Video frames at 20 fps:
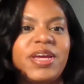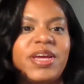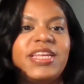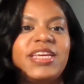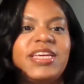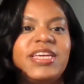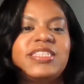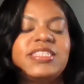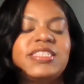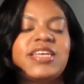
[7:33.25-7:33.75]
and
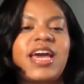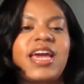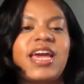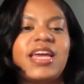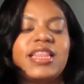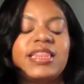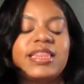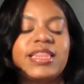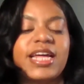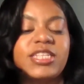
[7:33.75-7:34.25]
he's like,
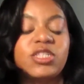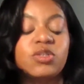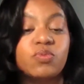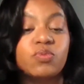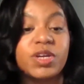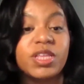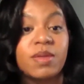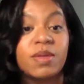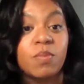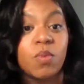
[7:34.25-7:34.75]
let's
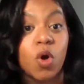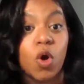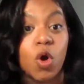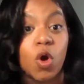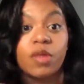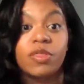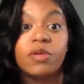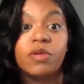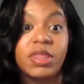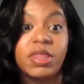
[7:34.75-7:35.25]
read them
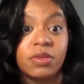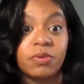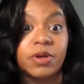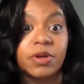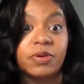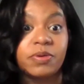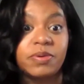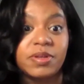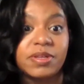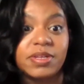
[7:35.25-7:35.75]
all the way through.